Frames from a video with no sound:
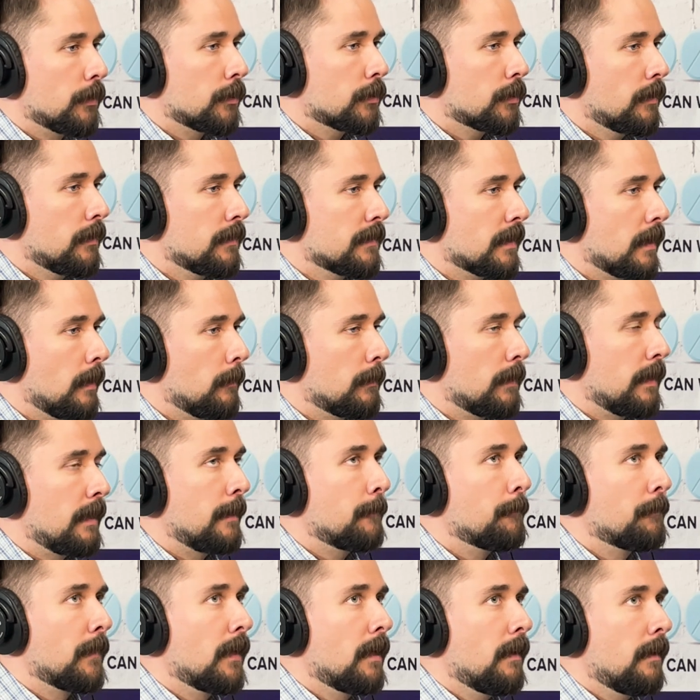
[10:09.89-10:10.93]
insurance company,
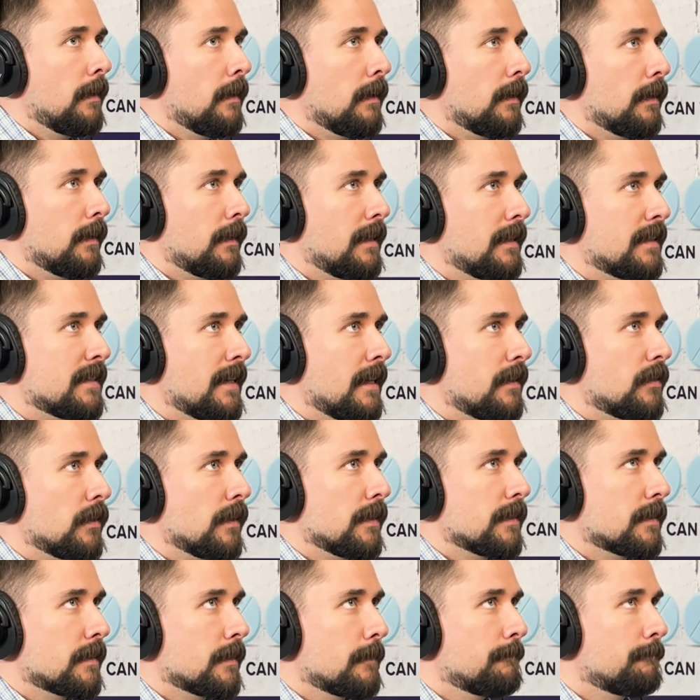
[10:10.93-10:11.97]
it's not
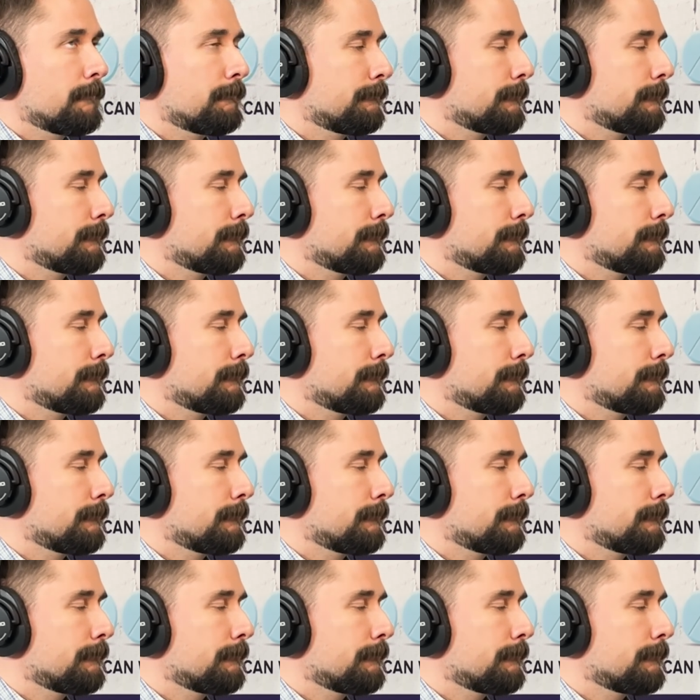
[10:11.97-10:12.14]
just,